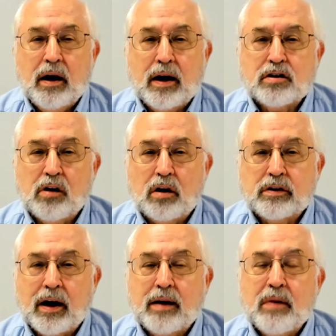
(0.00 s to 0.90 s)
As a
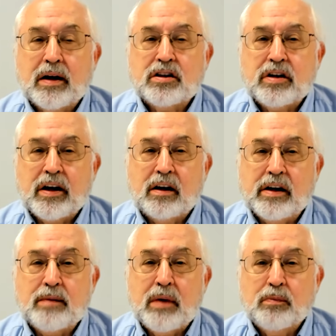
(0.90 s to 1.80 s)
longtime
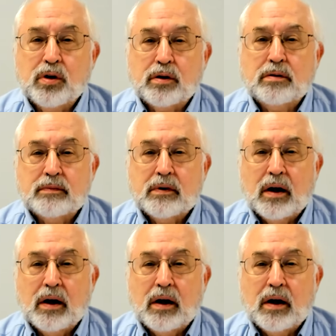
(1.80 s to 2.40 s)
STLE member,